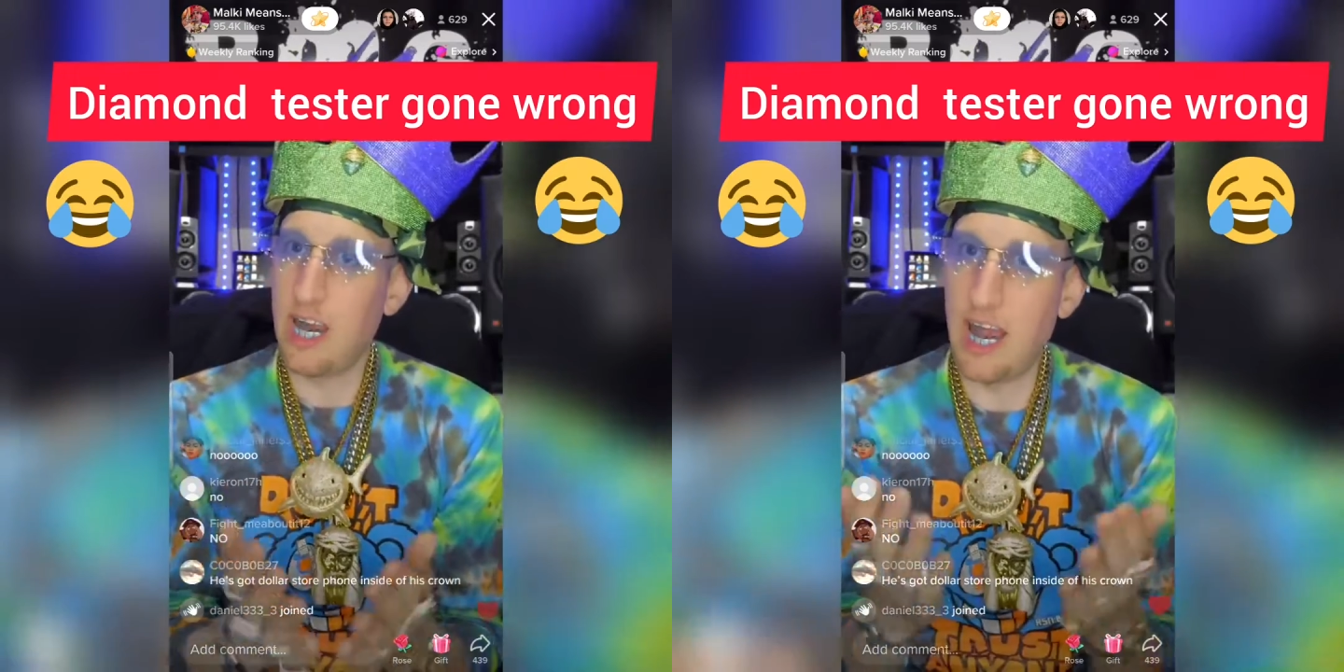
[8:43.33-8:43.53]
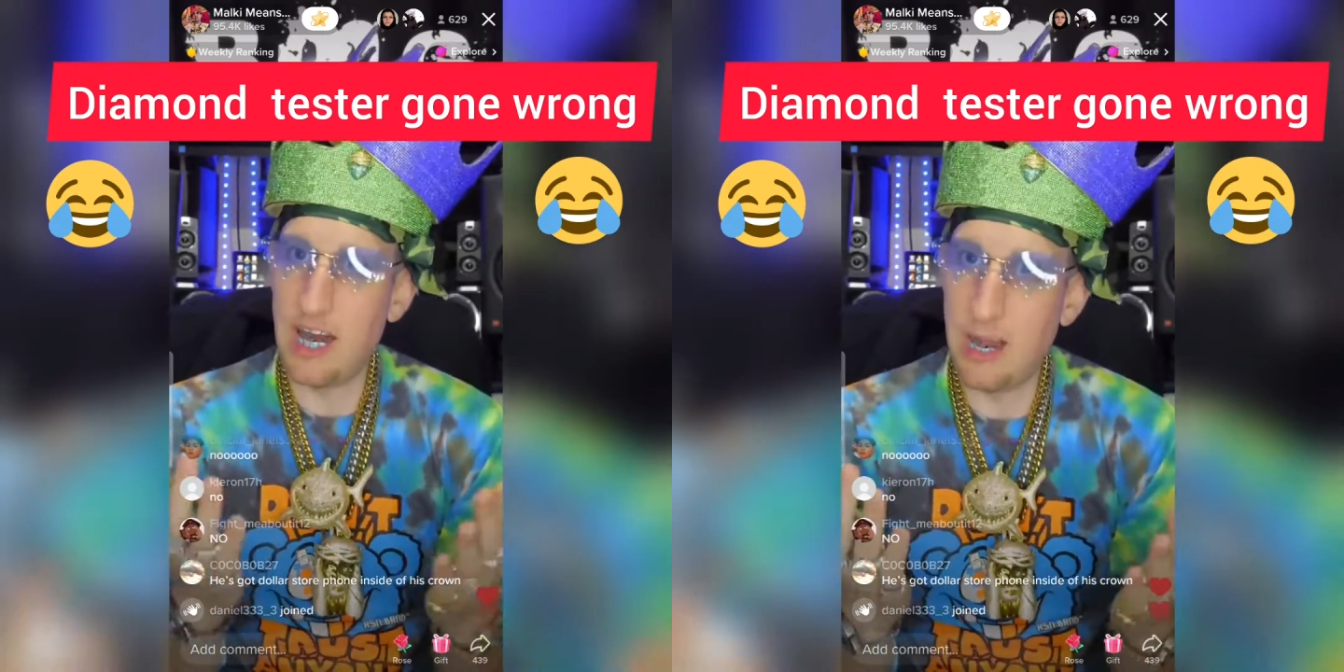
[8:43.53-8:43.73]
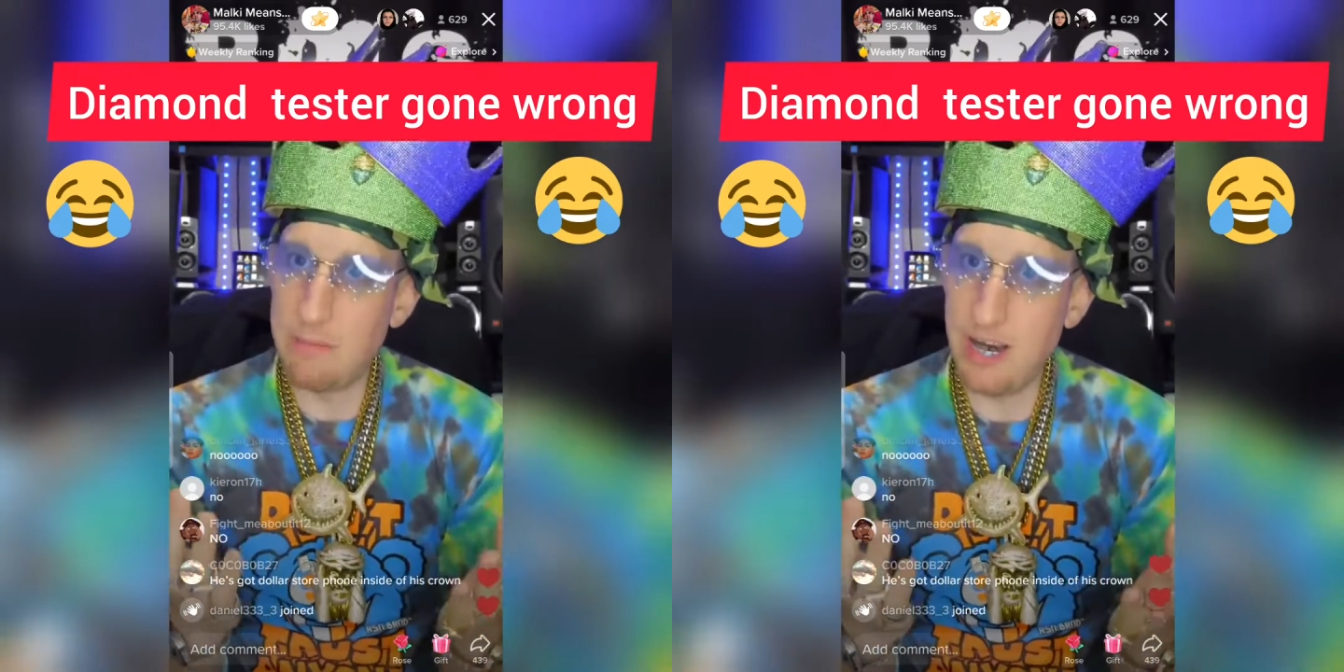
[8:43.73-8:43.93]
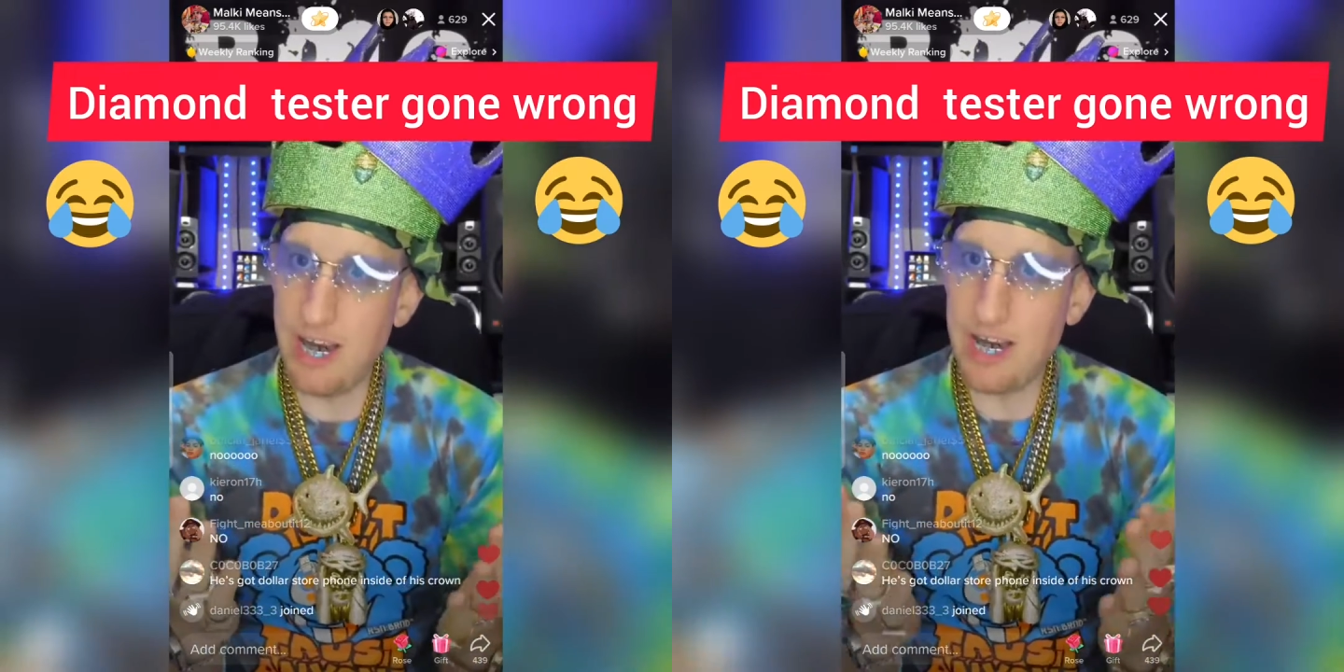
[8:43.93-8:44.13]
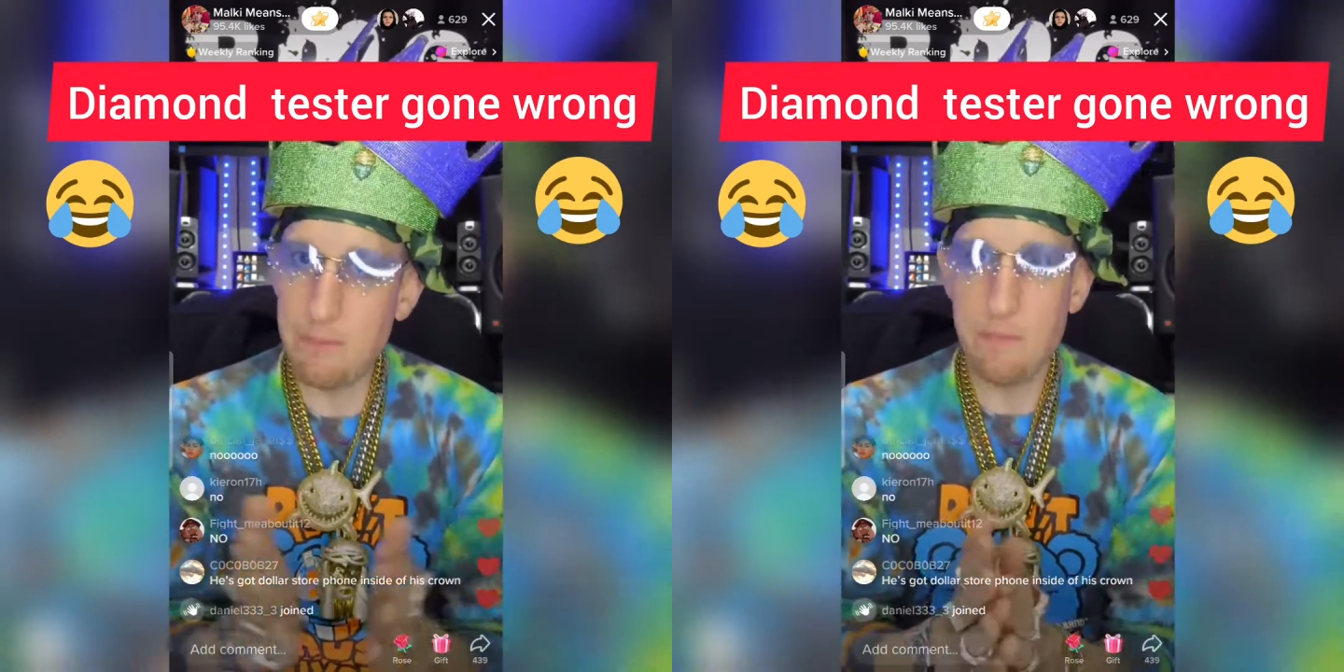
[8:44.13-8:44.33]
You know what I
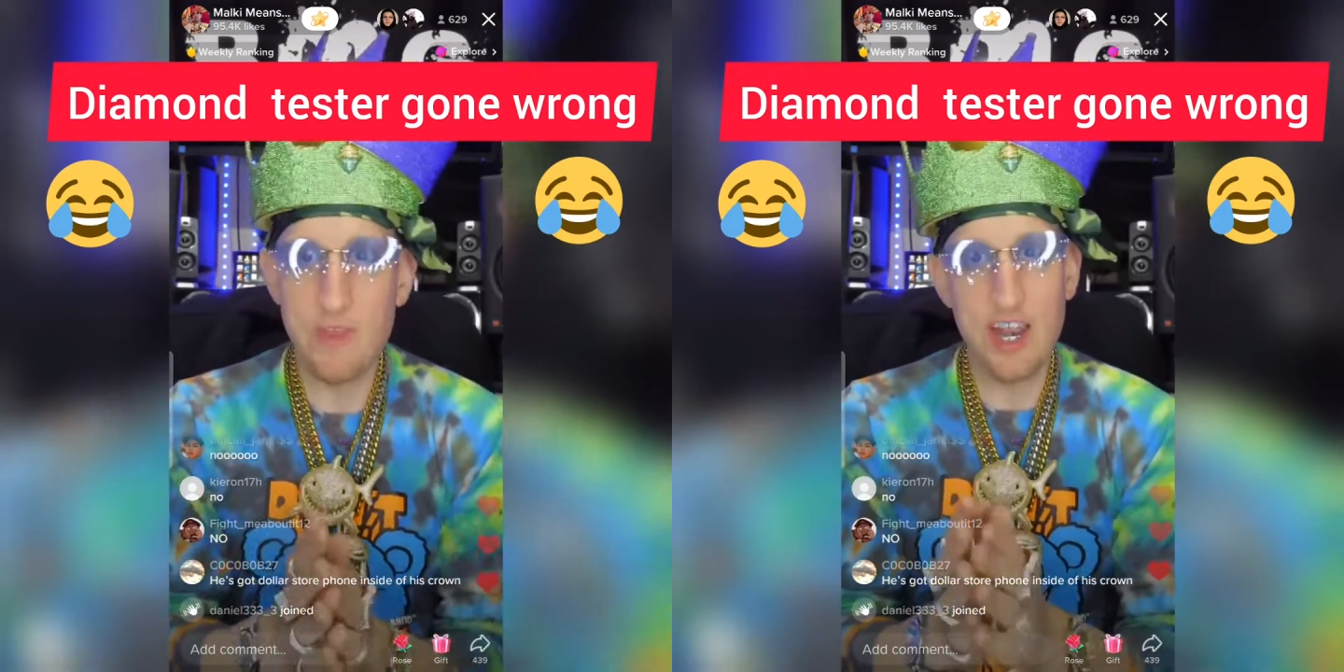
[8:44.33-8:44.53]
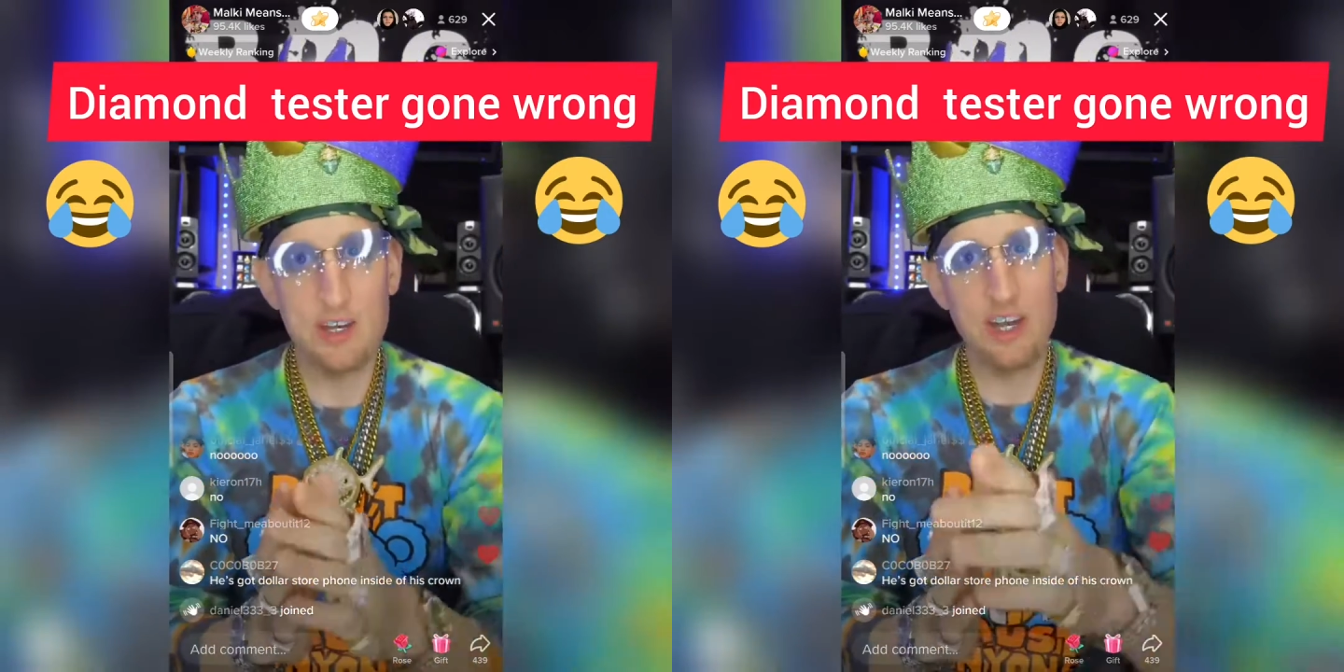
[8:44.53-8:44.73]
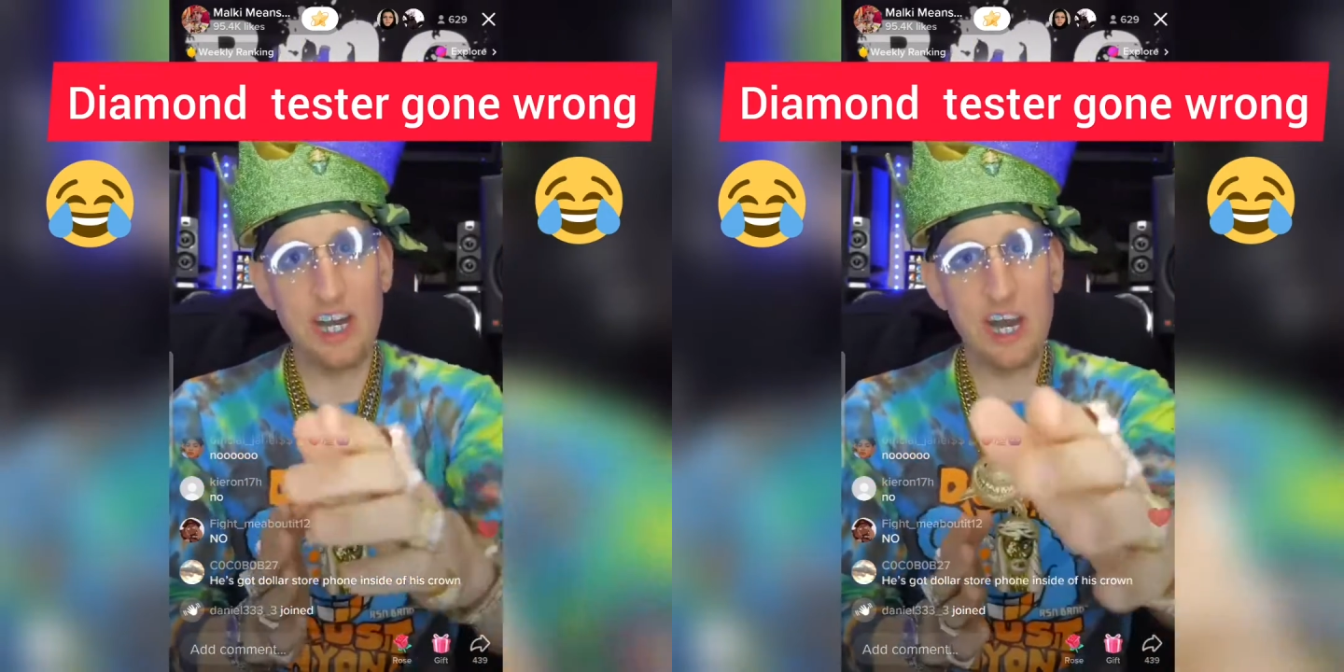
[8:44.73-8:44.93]
mean? It's